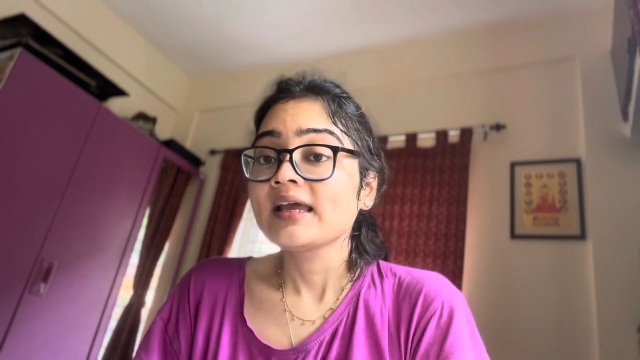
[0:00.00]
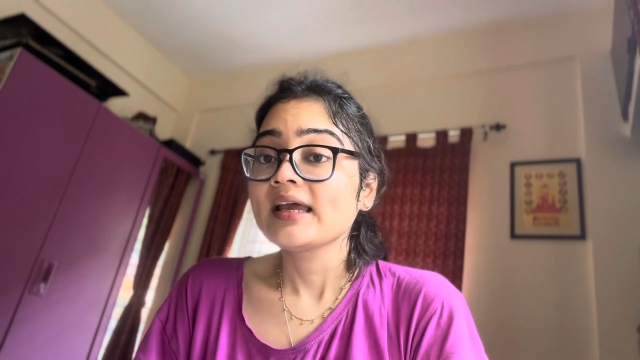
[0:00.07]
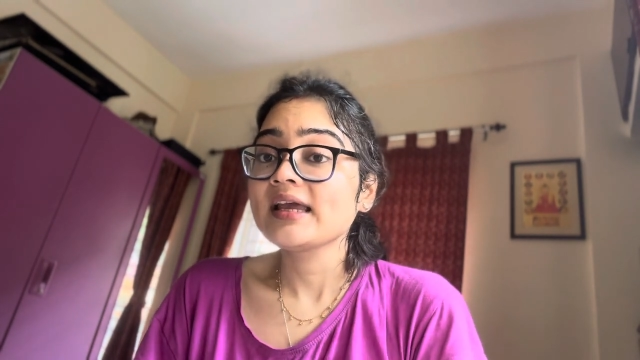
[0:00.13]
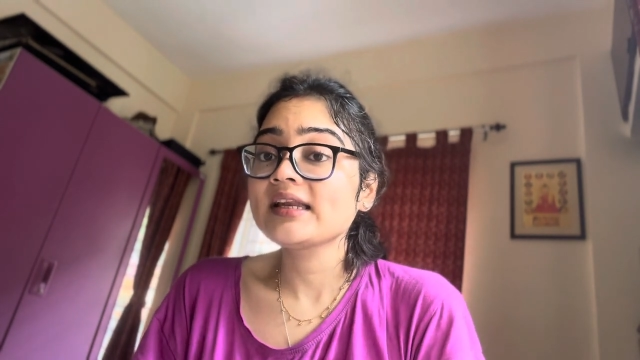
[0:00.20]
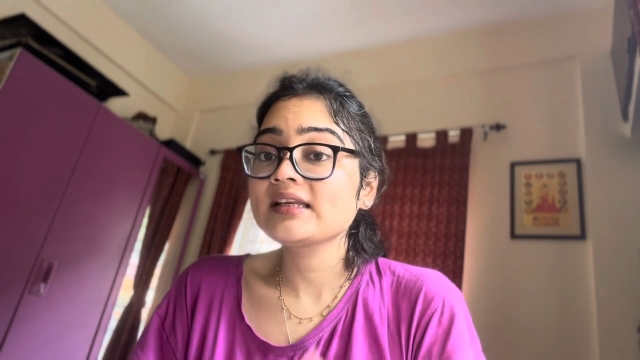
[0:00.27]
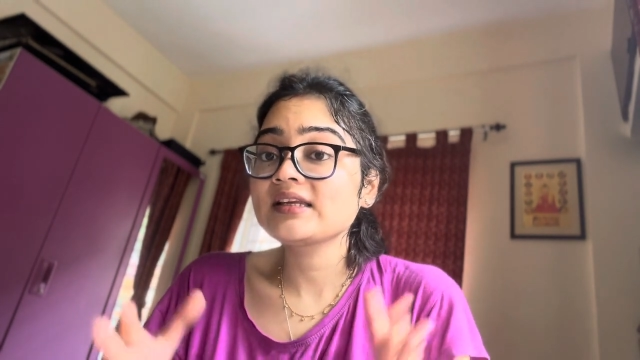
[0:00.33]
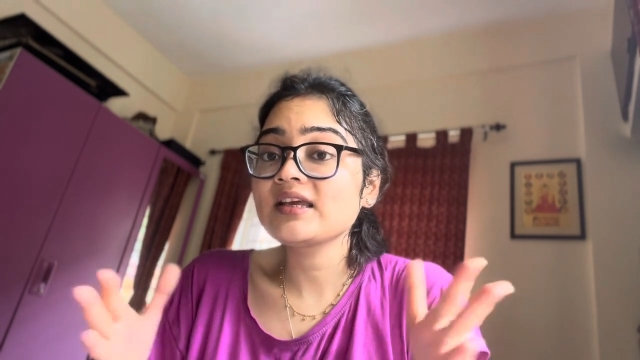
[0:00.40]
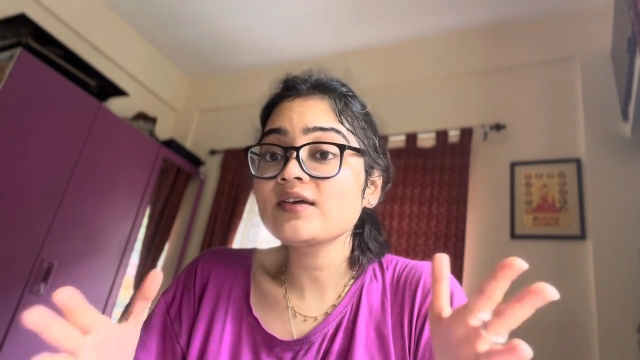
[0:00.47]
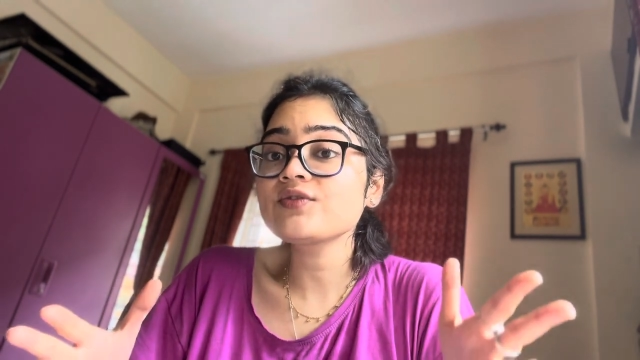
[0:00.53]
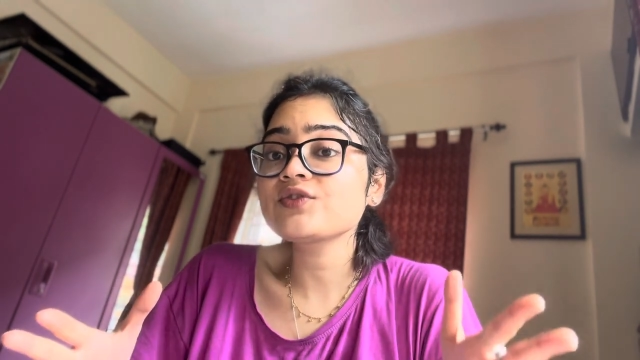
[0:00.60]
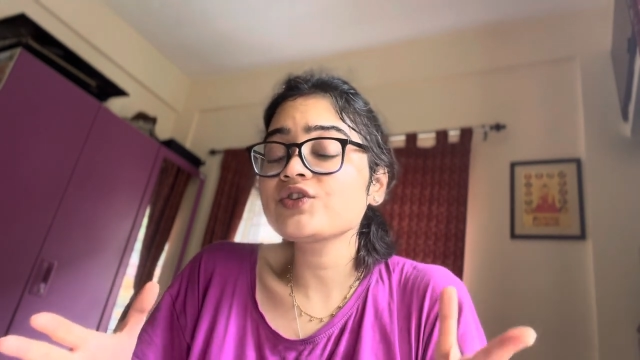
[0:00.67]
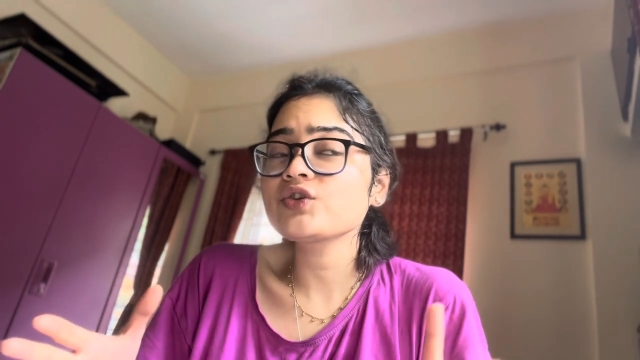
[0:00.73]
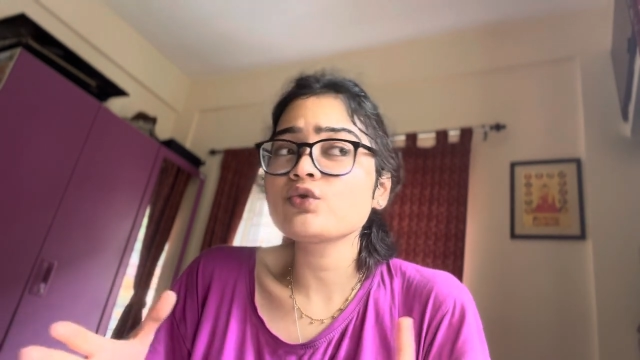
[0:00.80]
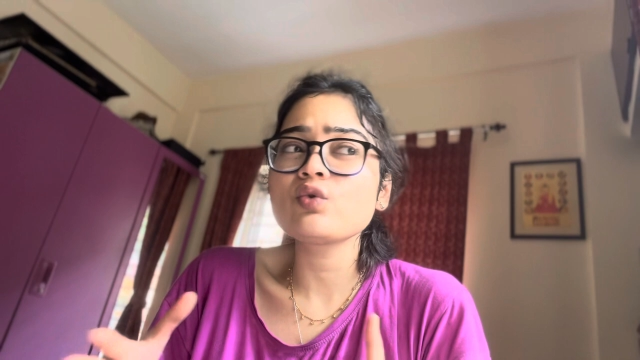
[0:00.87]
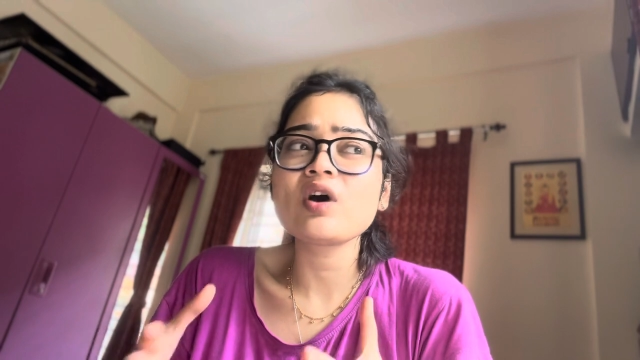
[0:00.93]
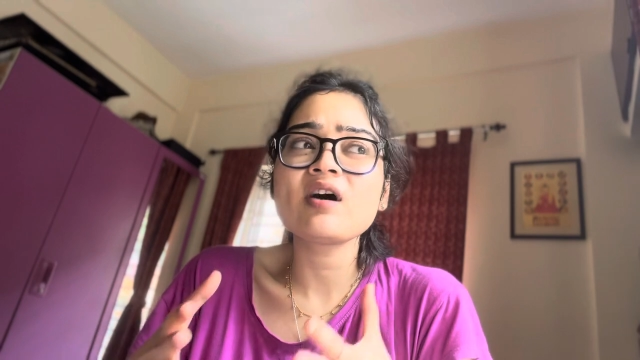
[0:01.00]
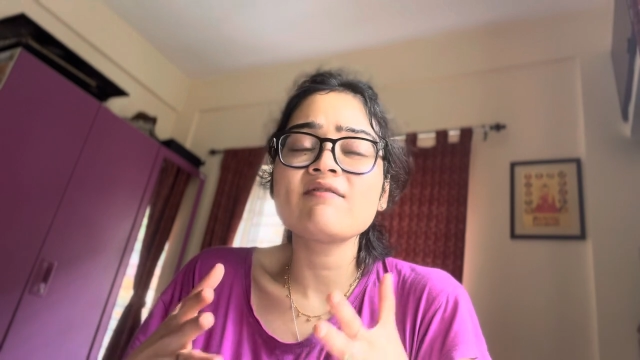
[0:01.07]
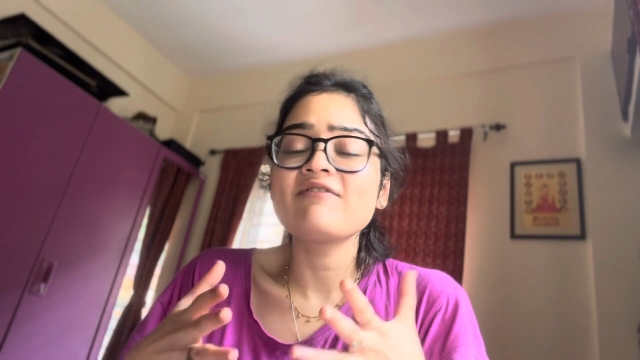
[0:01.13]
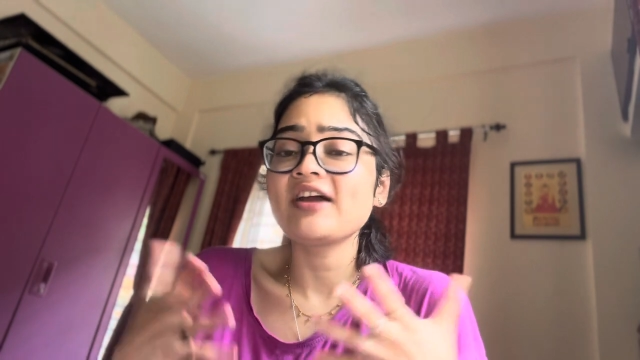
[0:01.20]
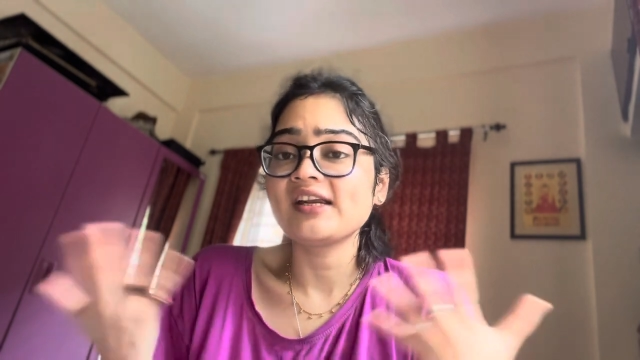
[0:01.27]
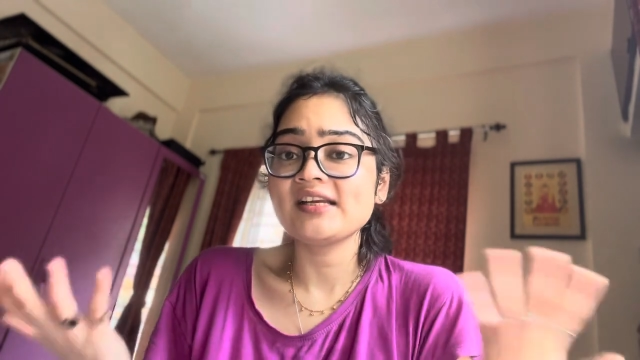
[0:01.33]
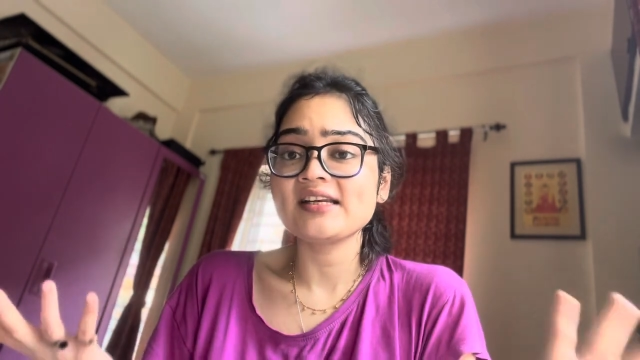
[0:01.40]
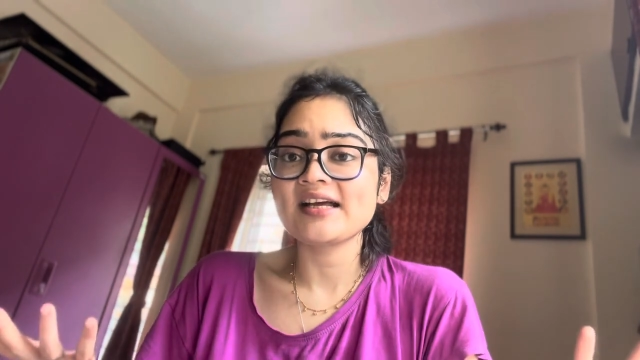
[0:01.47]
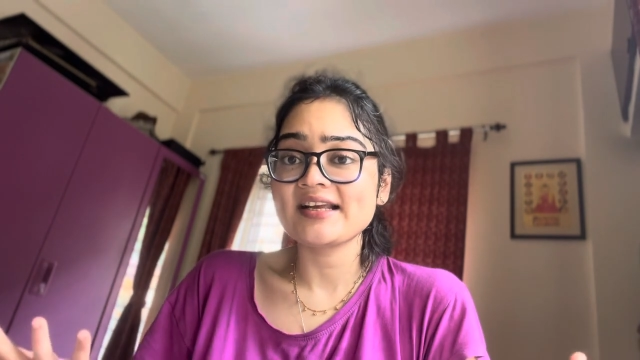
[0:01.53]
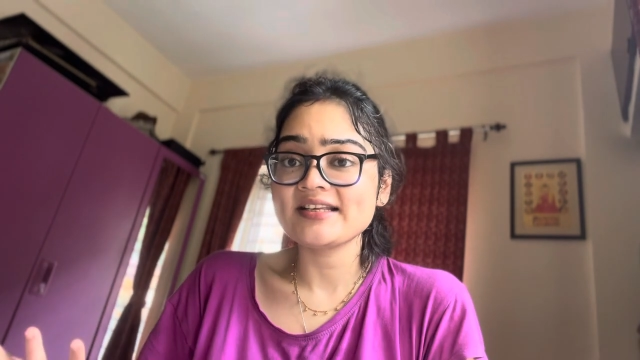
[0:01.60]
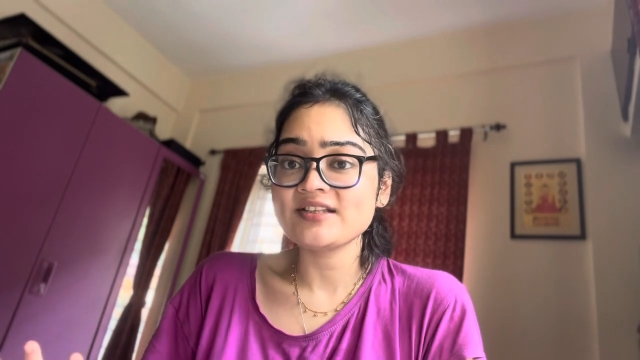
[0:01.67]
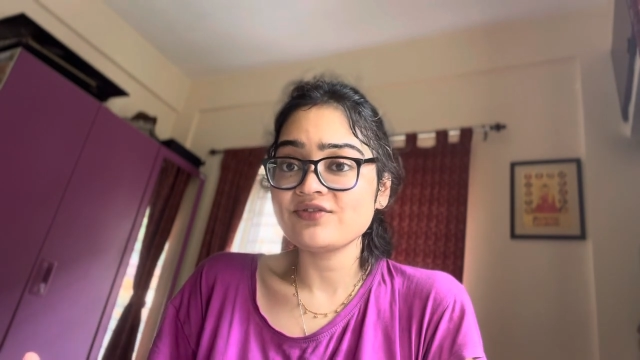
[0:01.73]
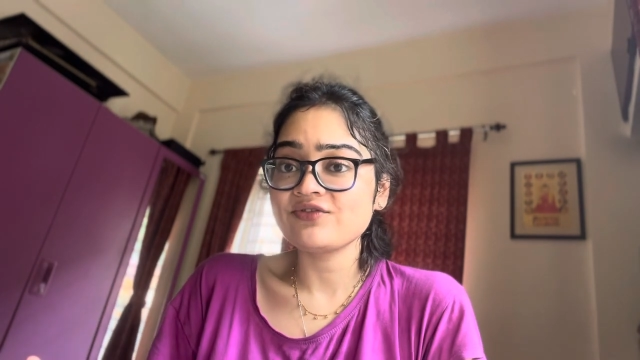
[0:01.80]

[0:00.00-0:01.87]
It gives you a very nice